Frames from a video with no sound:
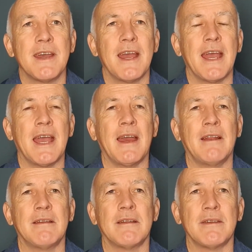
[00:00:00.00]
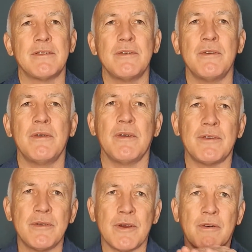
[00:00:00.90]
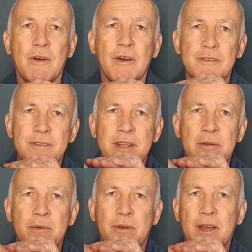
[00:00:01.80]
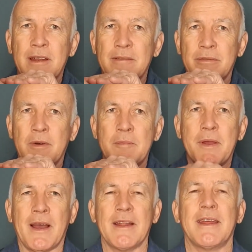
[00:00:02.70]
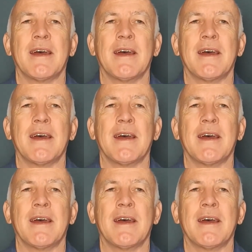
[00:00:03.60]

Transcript: and two garages that were kind of one behind the